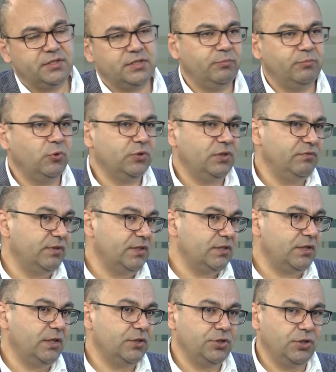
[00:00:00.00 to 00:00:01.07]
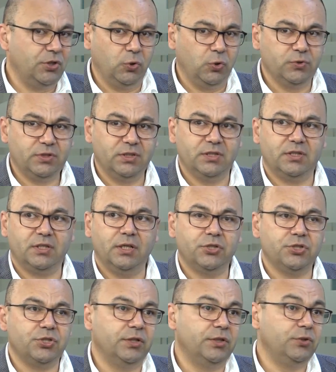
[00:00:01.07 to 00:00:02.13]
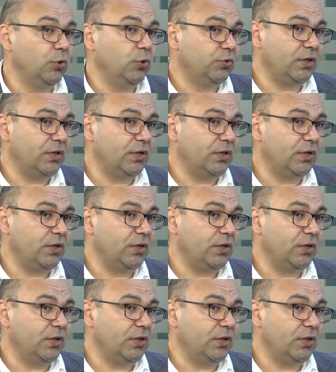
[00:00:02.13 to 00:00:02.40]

support infrastructure, roads construction,